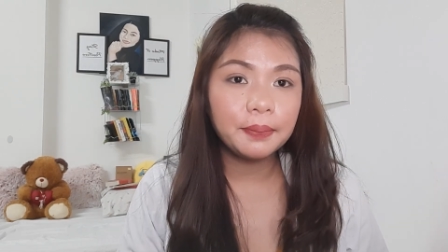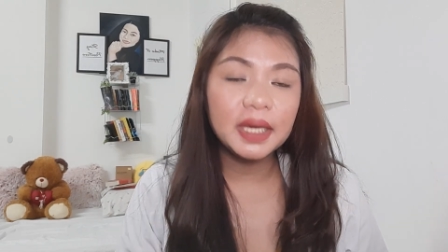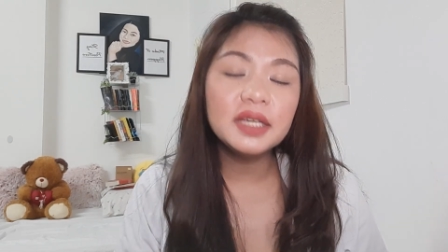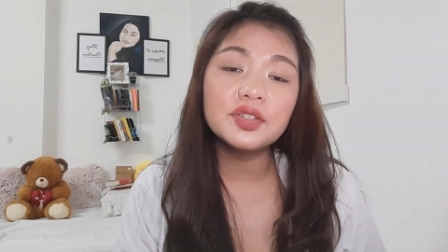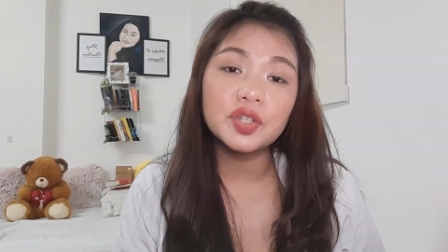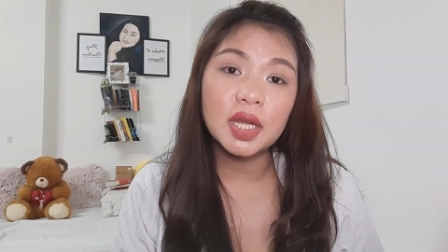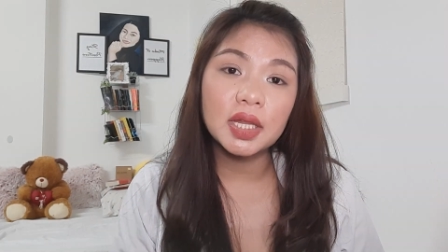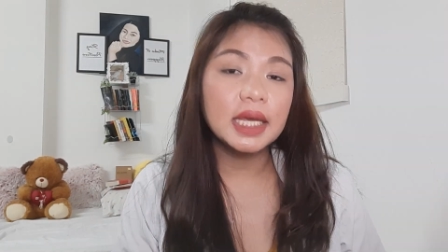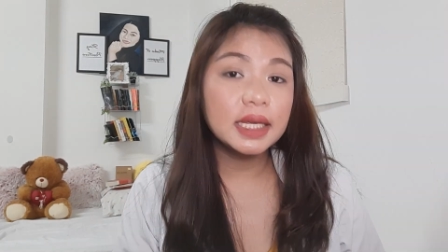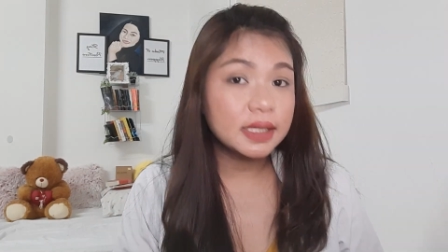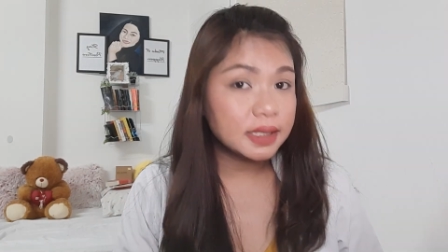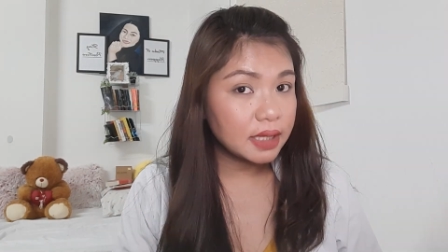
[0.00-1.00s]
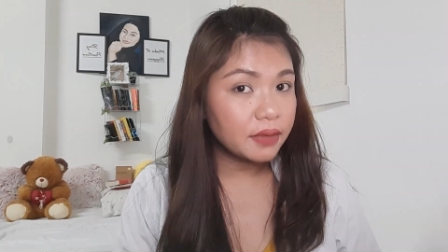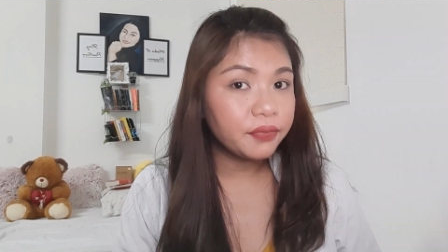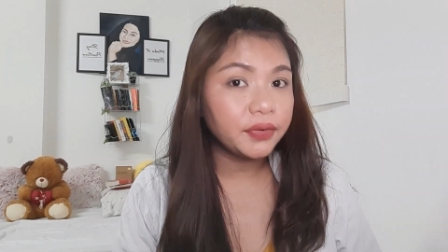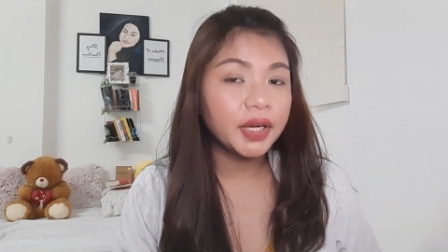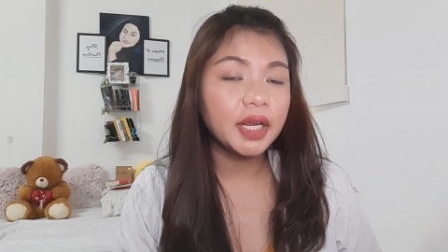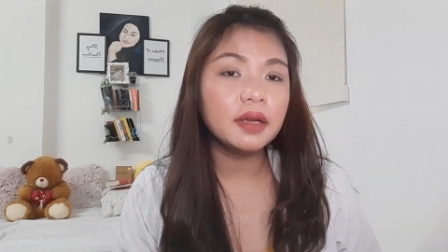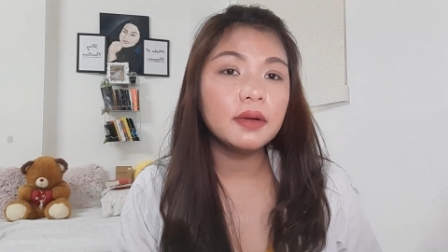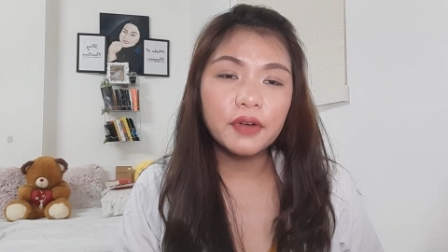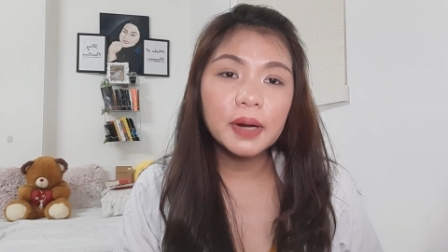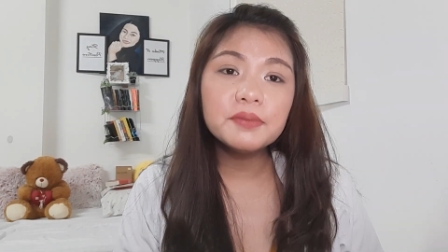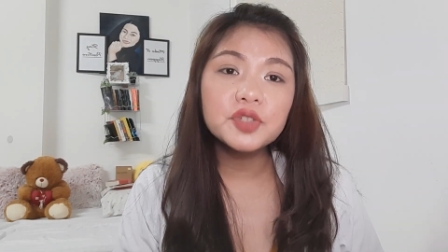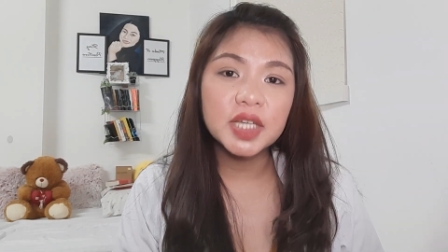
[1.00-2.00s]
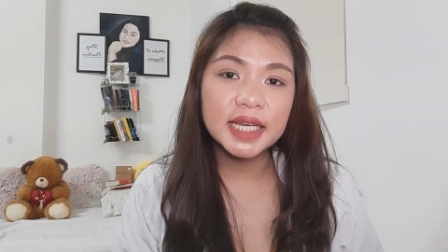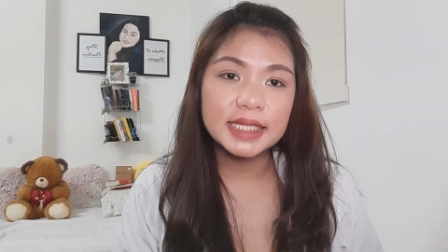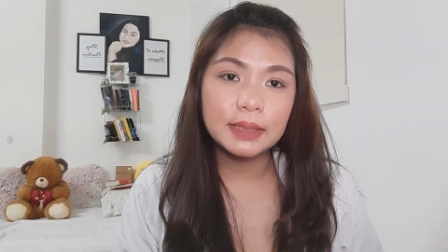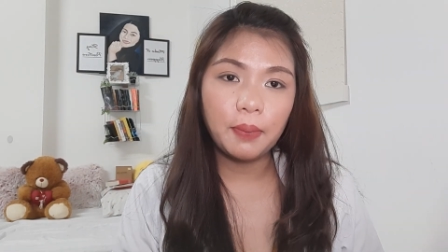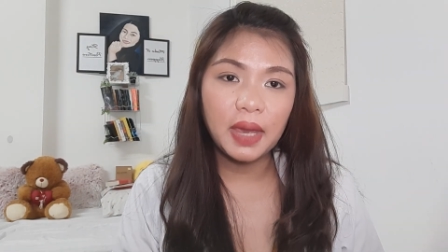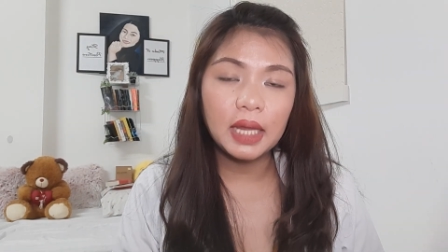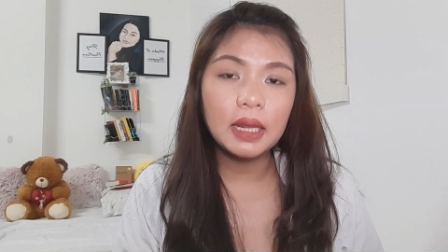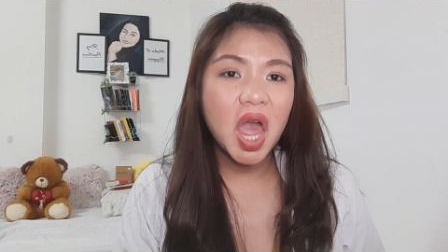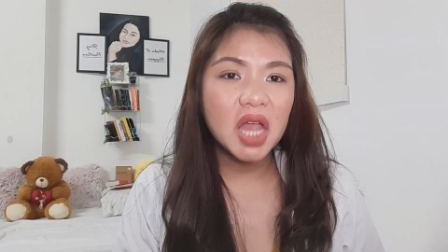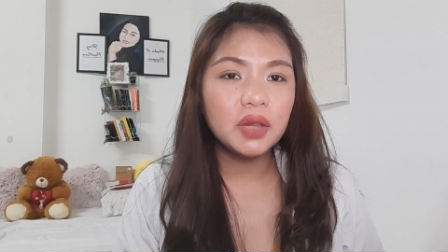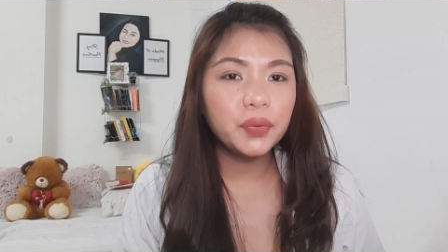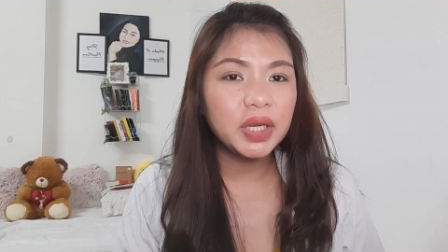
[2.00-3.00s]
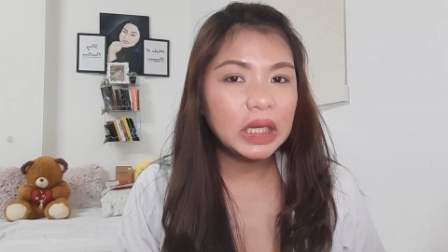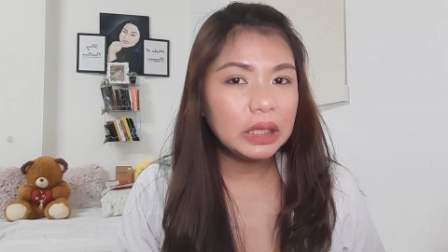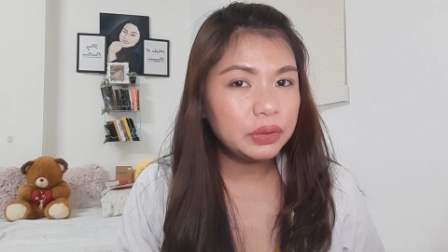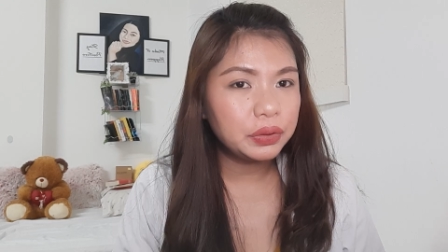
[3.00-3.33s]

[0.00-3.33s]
patient is suffering from chest pain and we need